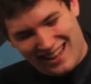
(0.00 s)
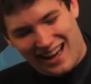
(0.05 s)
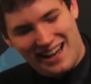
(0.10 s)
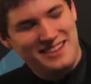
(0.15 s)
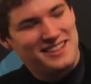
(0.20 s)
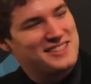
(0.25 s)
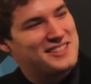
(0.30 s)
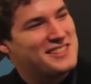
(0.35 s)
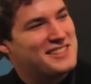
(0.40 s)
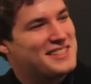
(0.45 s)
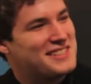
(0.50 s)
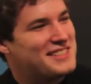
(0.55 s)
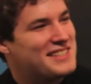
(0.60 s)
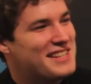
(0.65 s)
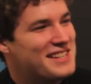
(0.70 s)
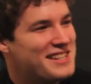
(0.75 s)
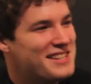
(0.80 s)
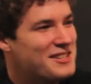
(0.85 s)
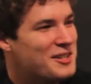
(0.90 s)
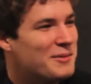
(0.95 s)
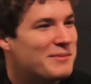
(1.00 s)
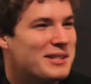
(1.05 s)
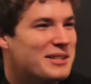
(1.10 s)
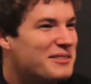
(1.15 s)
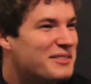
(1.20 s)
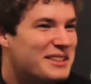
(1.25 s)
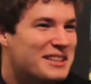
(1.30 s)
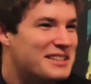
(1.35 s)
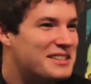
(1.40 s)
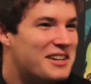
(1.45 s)
I thought you were going to say that nobody
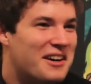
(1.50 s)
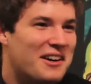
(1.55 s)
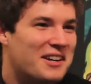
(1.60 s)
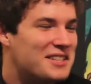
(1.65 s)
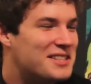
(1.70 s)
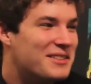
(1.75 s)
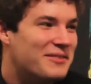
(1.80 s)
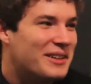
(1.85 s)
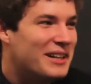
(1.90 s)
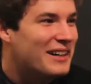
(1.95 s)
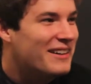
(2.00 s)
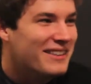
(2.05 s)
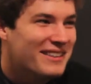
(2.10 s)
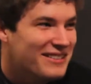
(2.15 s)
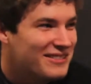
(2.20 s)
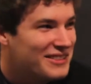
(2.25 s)
really talks about.